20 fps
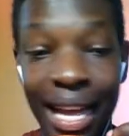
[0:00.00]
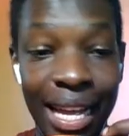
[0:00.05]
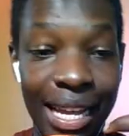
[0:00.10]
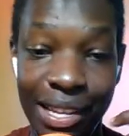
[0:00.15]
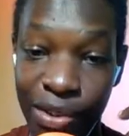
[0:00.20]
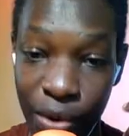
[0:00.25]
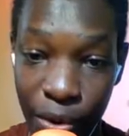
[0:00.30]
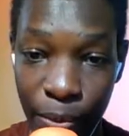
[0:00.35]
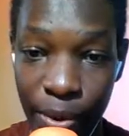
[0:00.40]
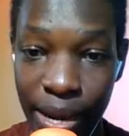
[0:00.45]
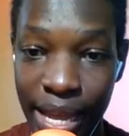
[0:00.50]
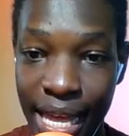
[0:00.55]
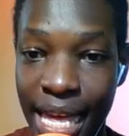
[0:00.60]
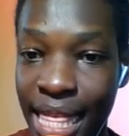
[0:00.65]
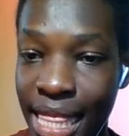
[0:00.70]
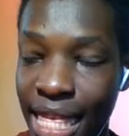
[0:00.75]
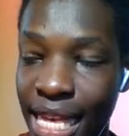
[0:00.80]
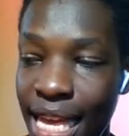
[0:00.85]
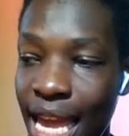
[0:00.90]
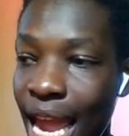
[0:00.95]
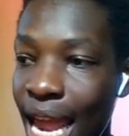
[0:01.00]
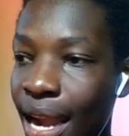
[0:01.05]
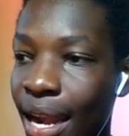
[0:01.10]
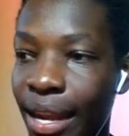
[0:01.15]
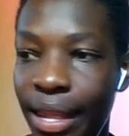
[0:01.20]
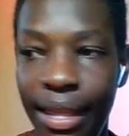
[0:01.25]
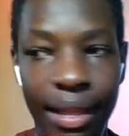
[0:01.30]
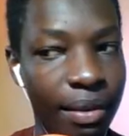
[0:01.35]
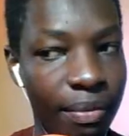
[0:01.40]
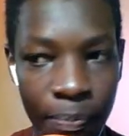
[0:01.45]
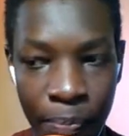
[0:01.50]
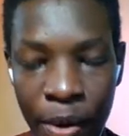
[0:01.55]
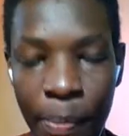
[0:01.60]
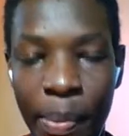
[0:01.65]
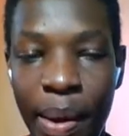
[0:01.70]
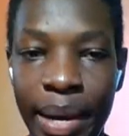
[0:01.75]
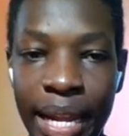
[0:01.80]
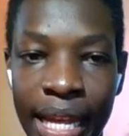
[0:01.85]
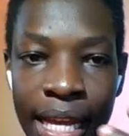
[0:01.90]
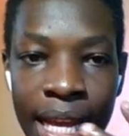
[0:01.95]
In the end,
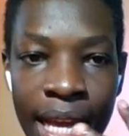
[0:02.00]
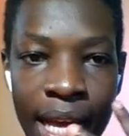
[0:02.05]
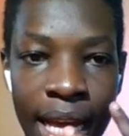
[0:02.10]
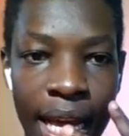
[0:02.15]
probably